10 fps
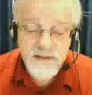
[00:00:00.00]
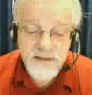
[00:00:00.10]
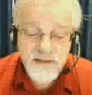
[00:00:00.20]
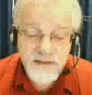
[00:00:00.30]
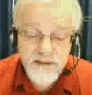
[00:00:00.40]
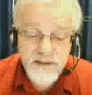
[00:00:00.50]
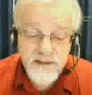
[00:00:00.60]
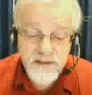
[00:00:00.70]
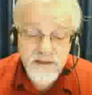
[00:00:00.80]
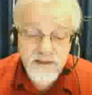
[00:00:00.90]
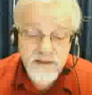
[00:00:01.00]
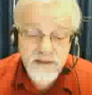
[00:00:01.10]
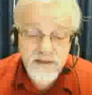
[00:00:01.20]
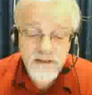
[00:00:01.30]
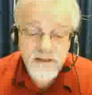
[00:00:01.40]

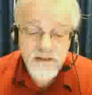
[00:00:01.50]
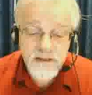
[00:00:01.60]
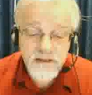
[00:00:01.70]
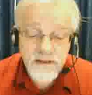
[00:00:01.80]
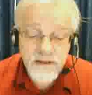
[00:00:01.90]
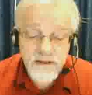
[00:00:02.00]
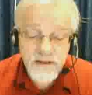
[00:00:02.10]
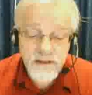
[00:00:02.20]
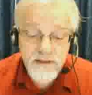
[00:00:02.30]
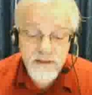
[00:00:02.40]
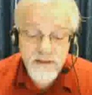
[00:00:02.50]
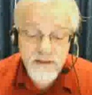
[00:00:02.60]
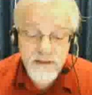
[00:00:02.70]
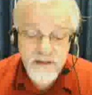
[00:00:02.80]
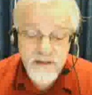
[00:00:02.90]

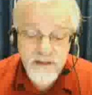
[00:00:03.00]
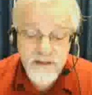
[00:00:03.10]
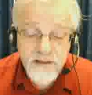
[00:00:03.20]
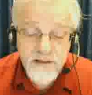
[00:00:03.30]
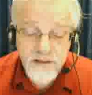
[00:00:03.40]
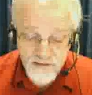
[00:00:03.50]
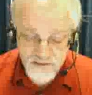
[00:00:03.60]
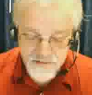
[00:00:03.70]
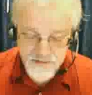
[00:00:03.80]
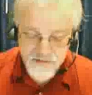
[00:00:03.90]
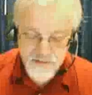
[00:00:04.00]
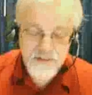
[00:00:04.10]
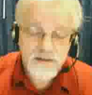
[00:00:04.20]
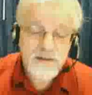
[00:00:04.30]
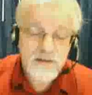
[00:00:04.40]

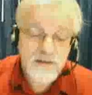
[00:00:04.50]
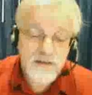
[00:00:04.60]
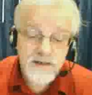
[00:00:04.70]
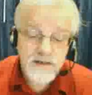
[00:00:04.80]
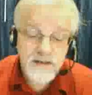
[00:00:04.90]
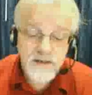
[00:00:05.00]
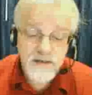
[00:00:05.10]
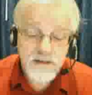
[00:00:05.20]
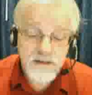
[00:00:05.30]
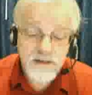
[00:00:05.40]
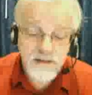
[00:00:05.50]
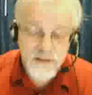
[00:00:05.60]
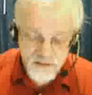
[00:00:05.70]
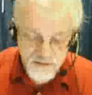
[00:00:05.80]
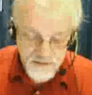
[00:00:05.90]

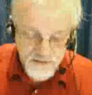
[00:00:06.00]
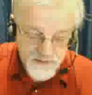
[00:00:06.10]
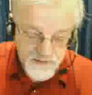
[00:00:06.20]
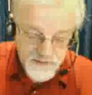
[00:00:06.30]
[no speech]